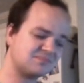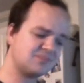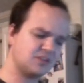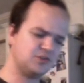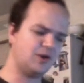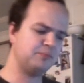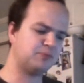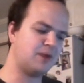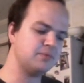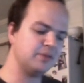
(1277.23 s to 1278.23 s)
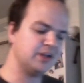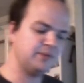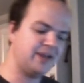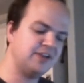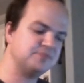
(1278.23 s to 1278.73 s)
So I'm probably
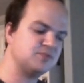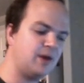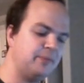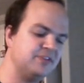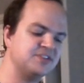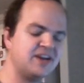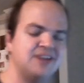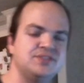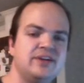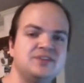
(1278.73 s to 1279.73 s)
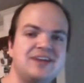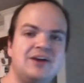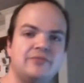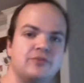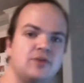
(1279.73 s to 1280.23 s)
going to end up swapping these Kaiser Nails
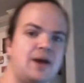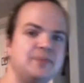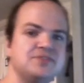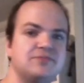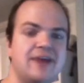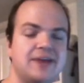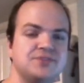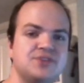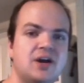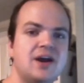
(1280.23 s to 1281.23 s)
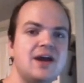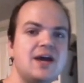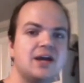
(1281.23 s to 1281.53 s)
out for the copies of Rattlestar,